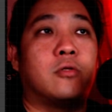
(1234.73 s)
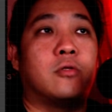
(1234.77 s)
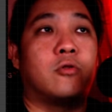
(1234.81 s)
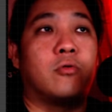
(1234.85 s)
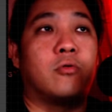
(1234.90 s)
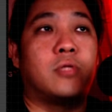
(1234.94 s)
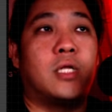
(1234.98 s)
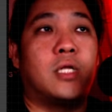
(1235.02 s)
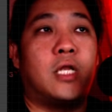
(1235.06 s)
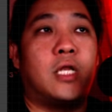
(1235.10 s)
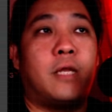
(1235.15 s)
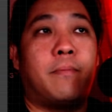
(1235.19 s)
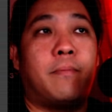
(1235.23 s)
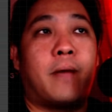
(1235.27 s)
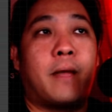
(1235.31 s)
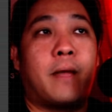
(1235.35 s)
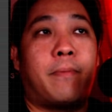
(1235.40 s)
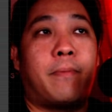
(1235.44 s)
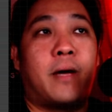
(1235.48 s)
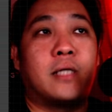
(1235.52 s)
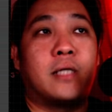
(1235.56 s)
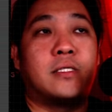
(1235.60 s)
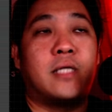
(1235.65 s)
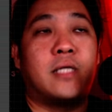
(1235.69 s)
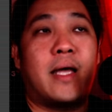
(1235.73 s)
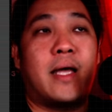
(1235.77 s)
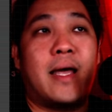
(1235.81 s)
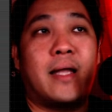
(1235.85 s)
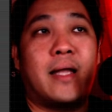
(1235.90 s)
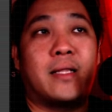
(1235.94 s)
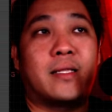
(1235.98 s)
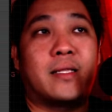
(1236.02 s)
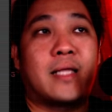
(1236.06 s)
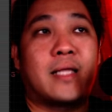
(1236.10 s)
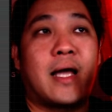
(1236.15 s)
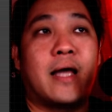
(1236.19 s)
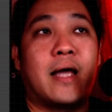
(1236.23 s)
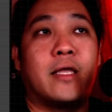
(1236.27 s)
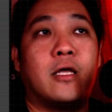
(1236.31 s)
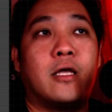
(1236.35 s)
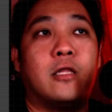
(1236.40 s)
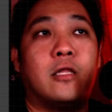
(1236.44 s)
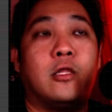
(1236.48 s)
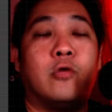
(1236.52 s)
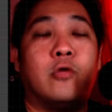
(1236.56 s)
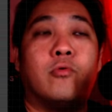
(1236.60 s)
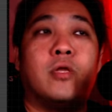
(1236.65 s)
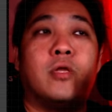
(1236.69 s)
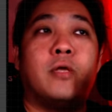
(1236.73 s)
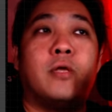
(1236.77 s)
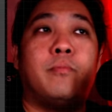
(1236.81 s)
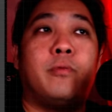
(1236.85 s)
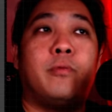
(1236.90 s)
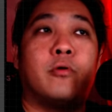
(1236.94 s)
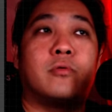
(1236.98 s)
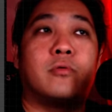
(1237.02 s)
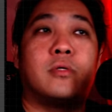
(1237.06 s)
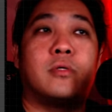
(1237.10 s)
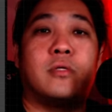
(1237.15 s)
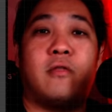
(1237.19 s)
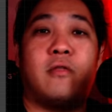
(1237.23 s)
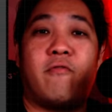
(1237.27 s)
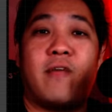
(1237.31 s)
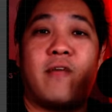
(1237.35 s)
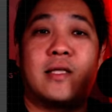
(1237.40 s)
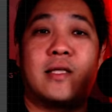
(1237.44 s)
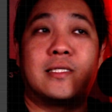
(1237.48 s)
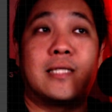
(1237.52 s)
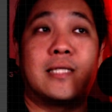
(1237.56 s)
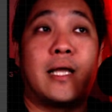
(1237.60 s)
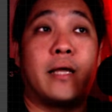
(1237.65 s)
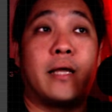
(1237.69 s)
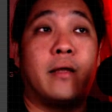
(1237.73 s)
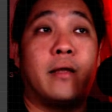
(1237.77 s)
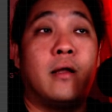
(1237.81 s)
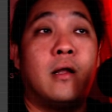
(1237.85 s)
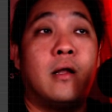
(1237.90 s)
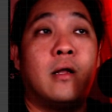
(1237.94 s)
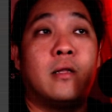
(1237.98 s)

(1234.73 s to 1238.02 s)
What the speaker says: totally bypass the entire newly built defense line.